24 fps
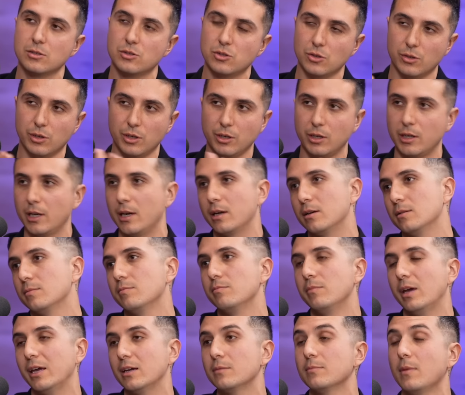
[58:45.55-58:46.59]
so you can
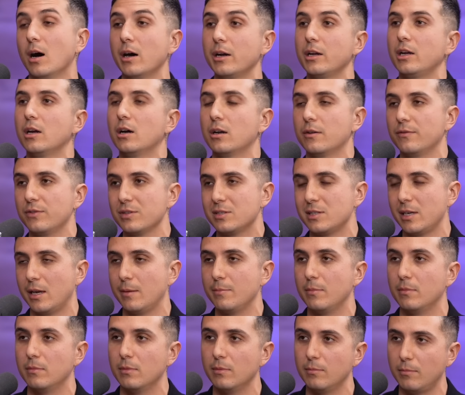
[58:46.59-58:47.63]
make money out of the
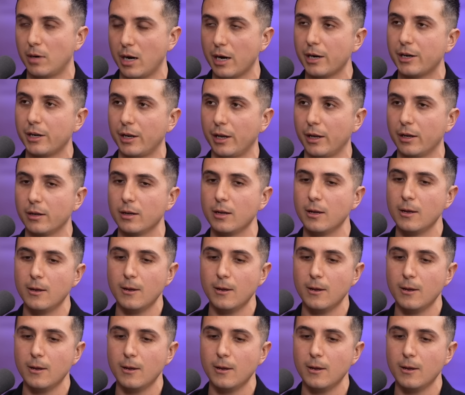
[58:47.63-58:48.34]
same marketing.